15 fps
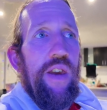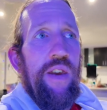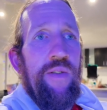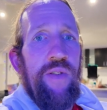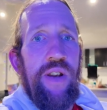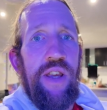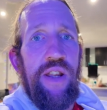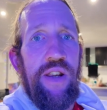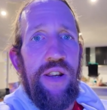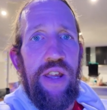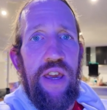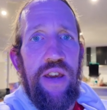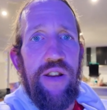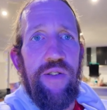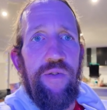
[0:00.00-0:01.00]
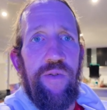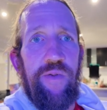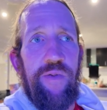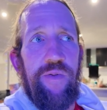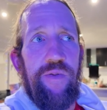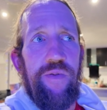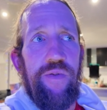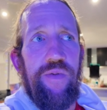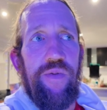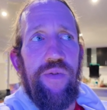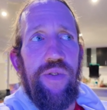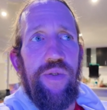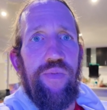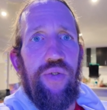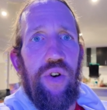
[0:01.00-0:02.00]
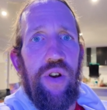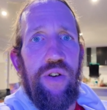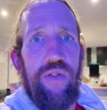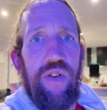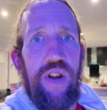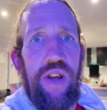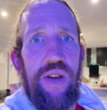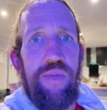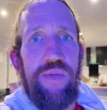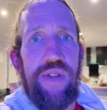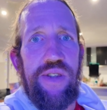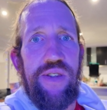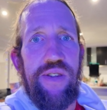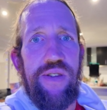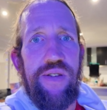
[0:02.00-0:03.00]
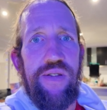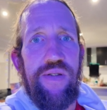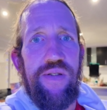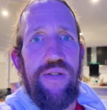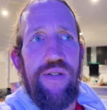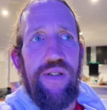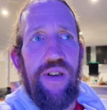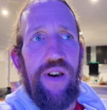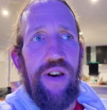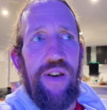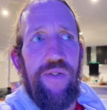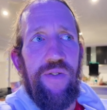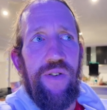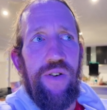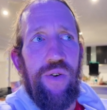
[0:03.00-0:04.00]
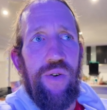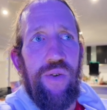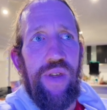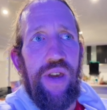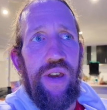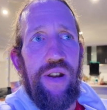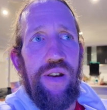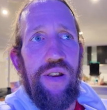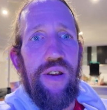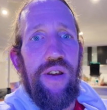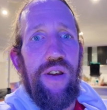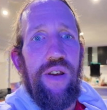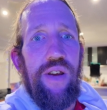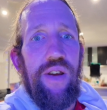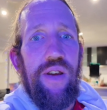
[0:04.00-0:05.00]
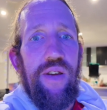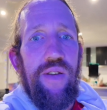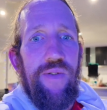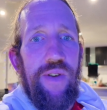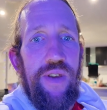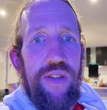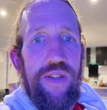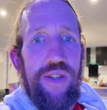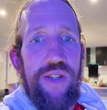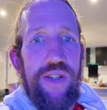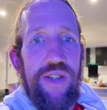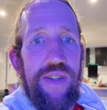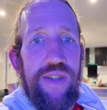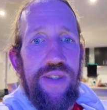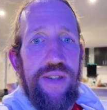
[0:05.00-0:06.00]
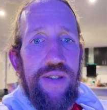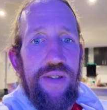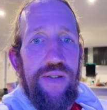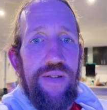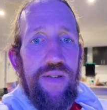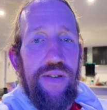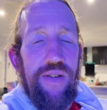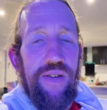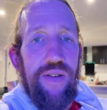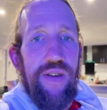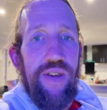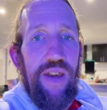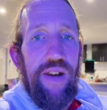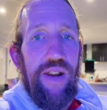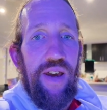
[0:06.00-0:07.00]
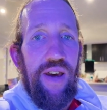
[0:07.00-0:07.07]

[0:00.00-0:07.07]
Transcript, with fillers: even in and out of programs, life, and all that, things just get